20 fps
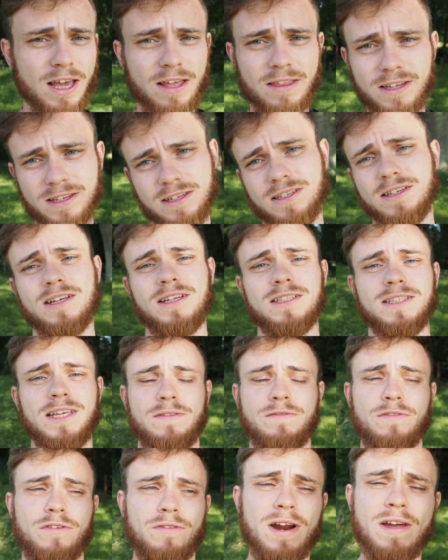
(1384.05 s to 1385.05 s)
This is going to
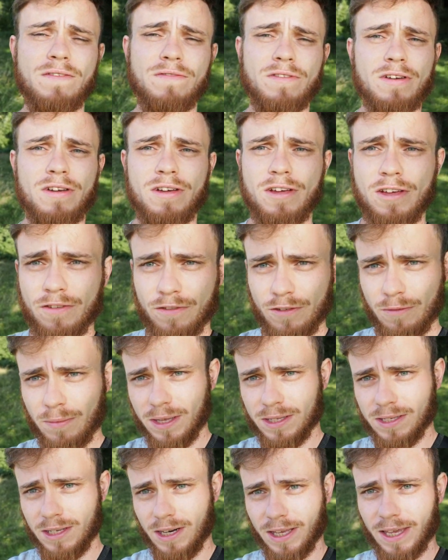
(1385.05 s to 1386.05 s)
take forever for
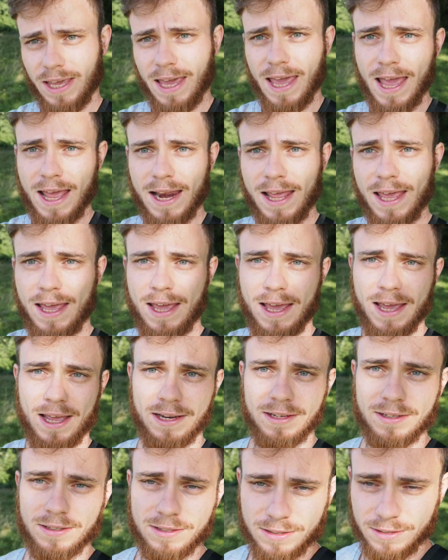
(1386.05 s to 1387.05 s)
me to like edit
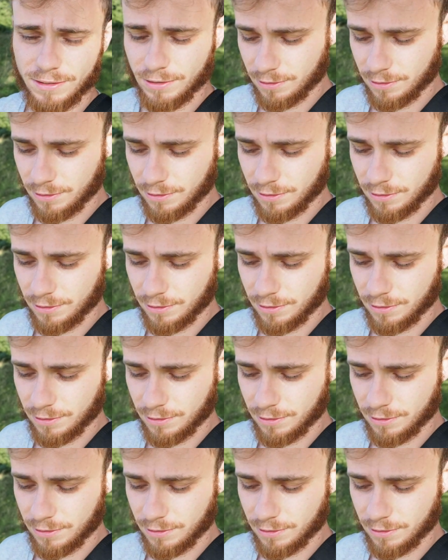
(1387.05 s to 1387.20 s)
and